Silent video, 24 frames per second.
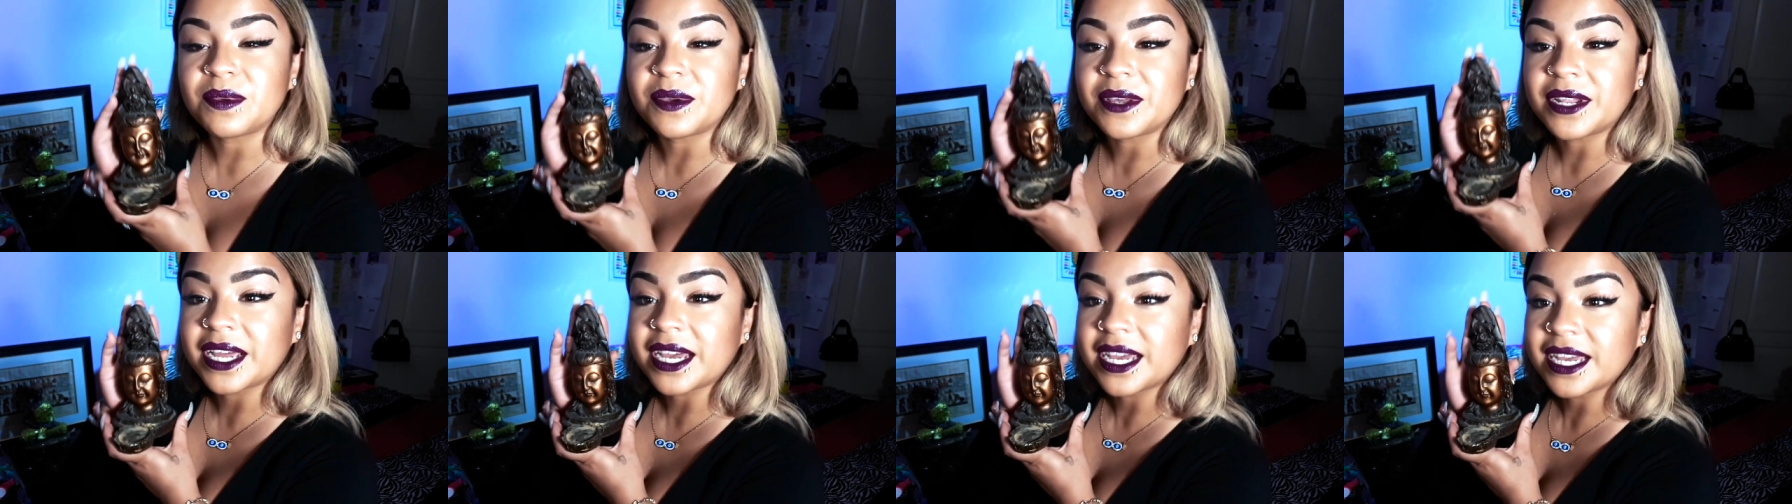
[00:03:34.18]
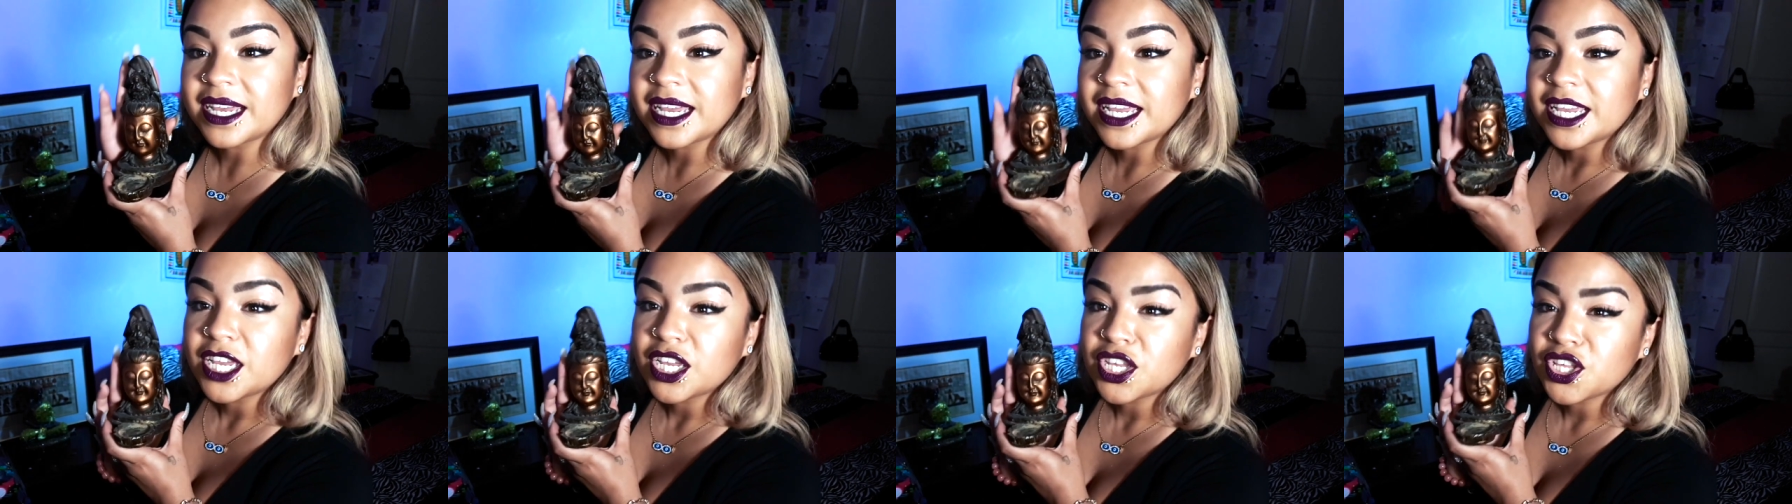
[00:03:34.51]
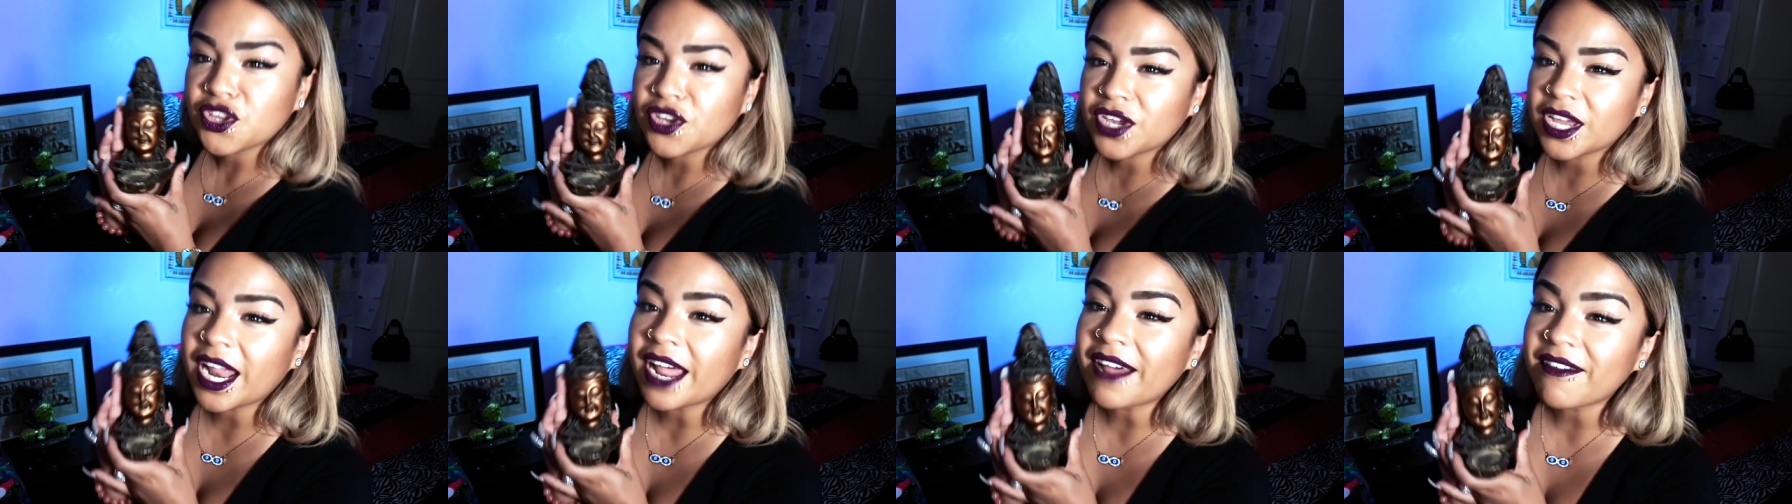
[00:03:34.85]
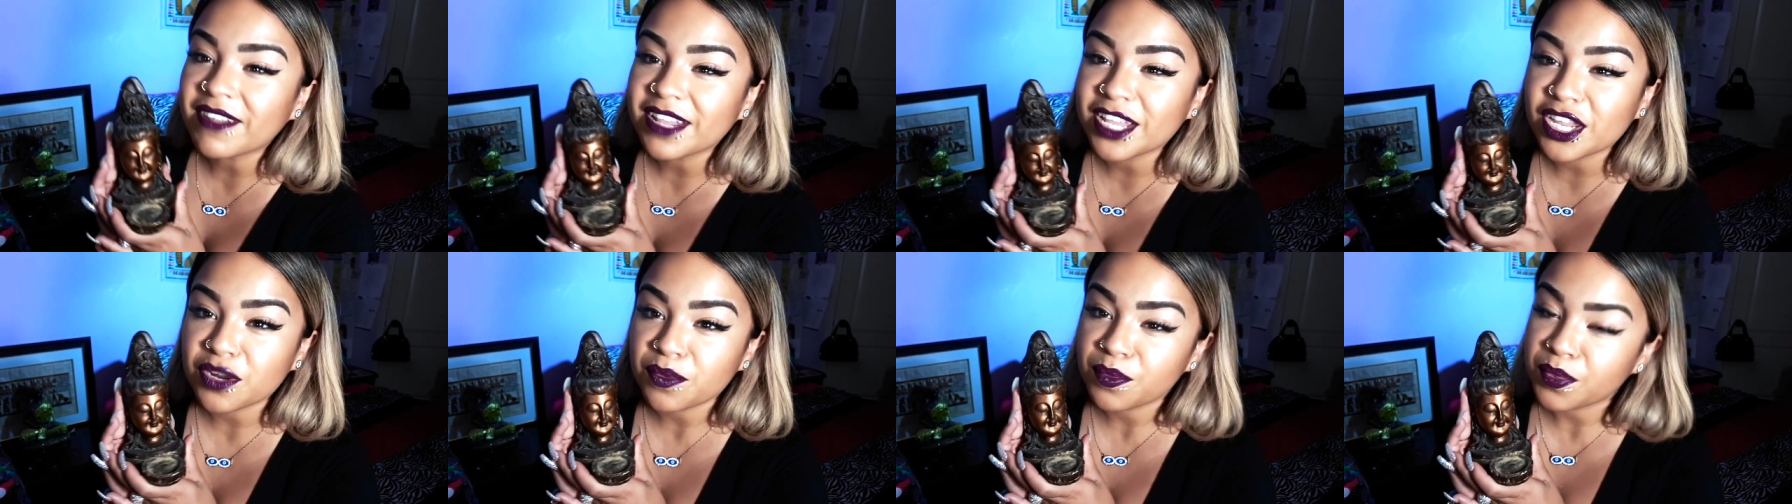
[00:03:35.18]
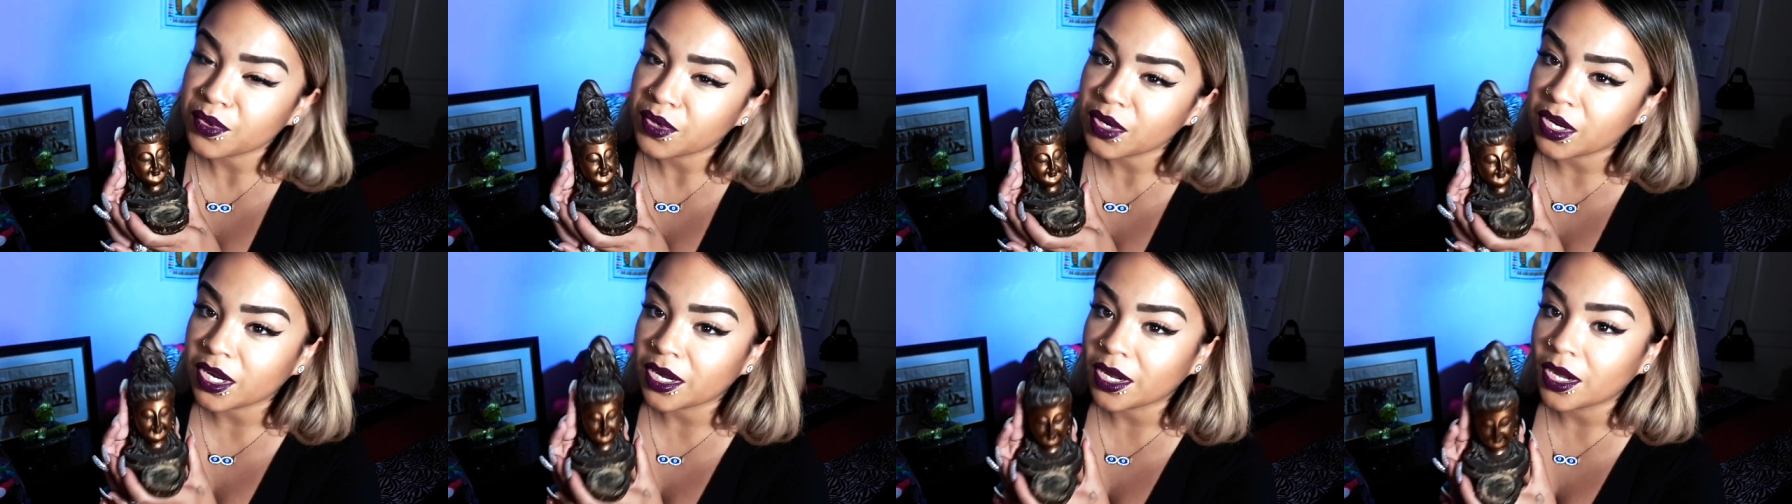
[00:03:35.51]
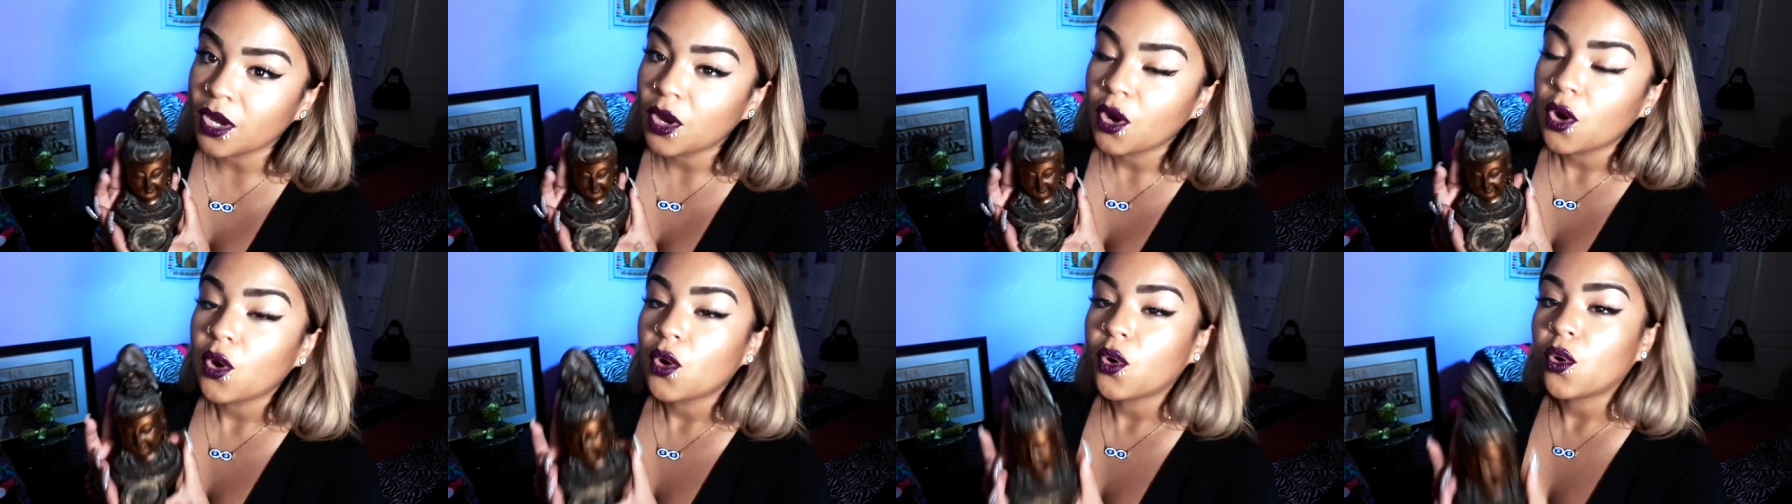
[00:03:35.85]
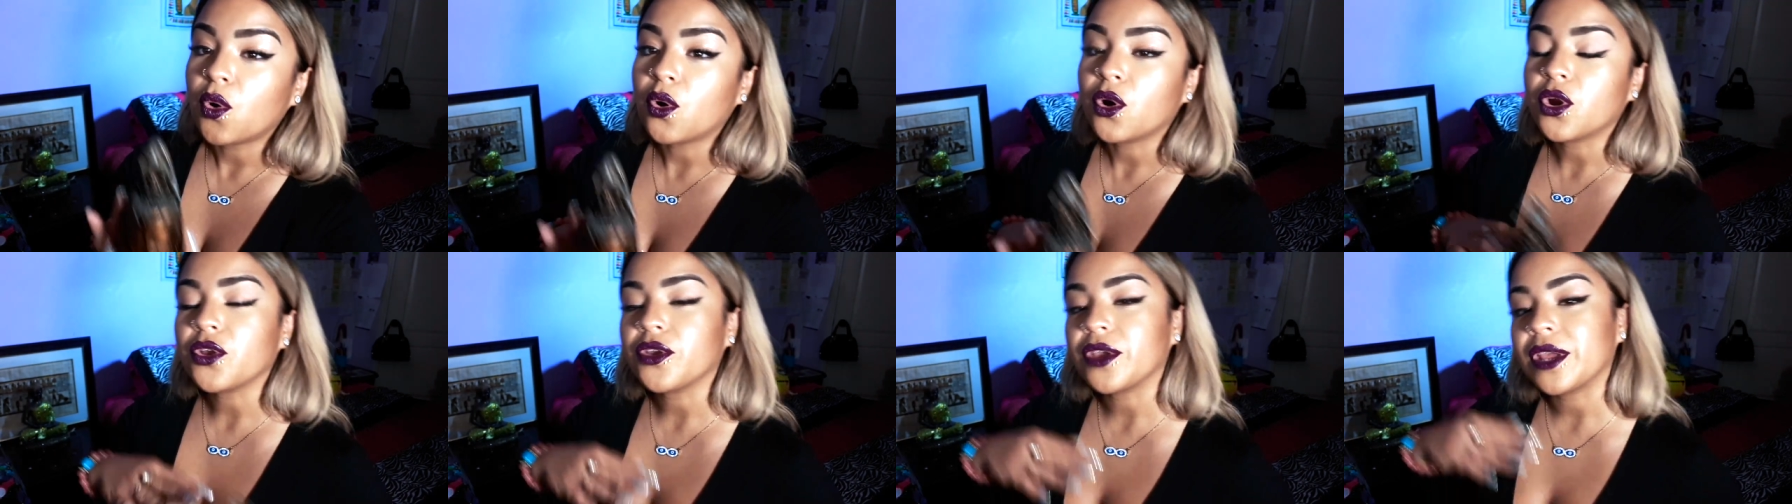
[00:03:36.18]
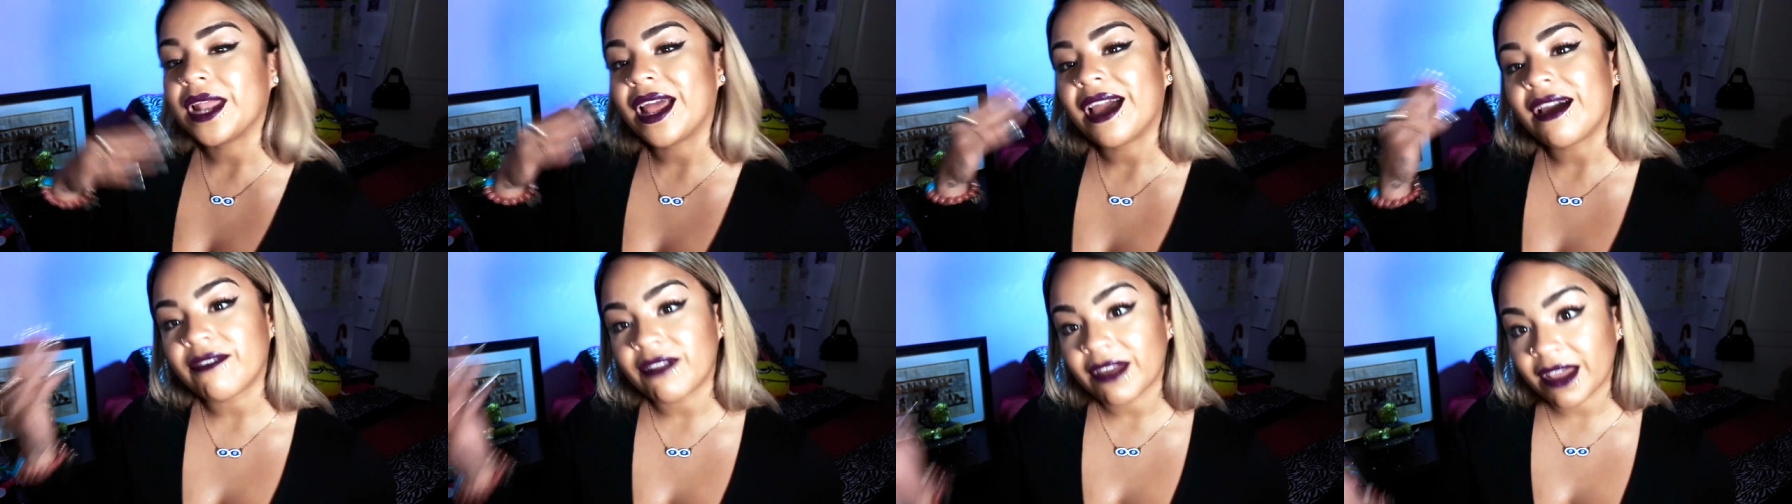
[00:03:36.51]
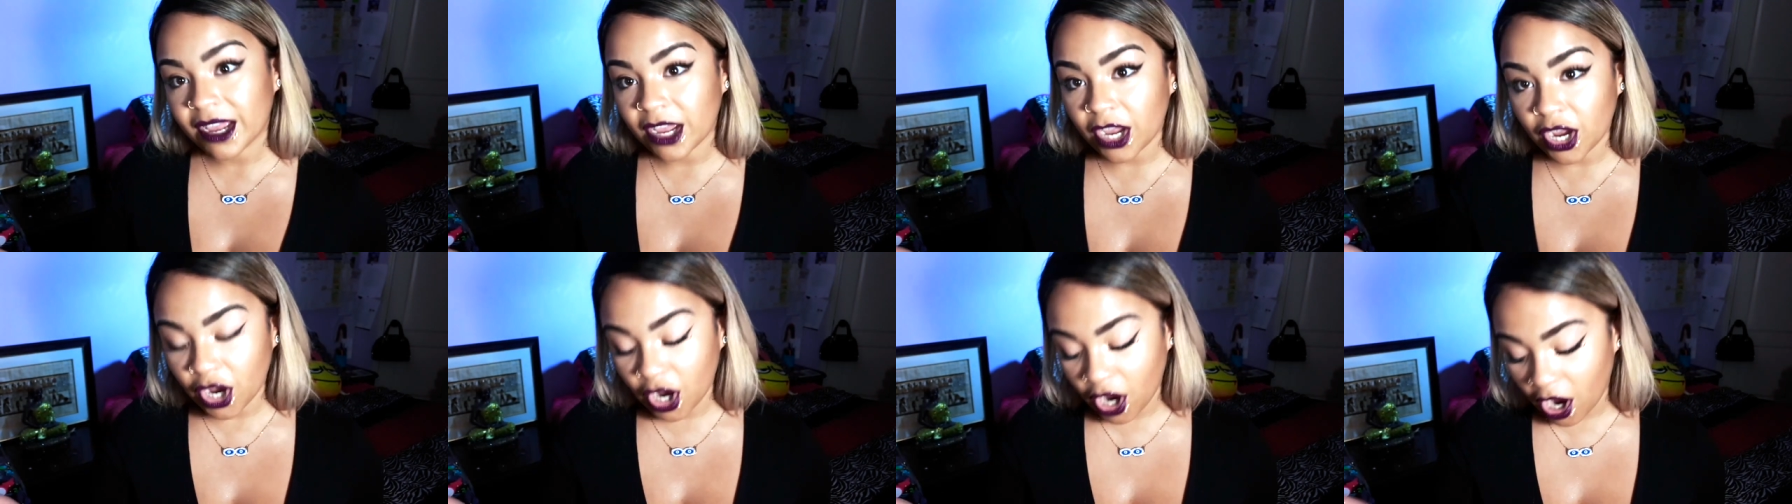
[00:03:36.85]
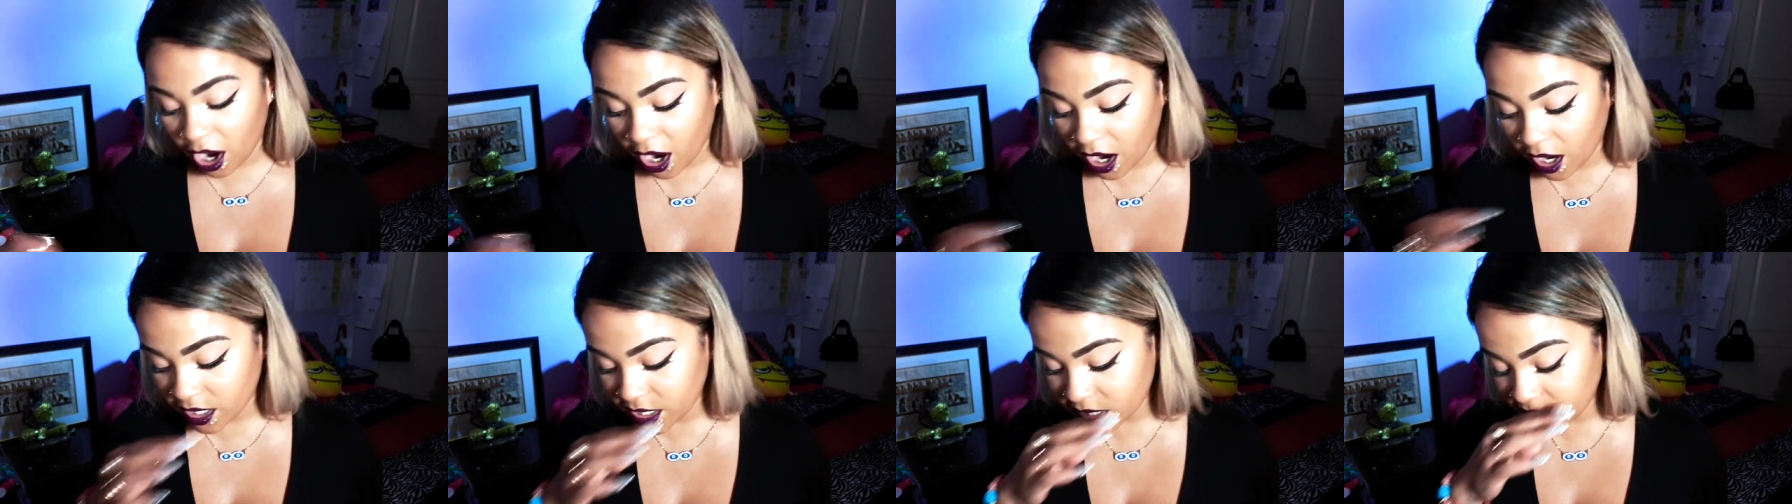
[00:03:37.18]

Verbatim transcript: Buddha. You can have a little Buddha or you can have like a god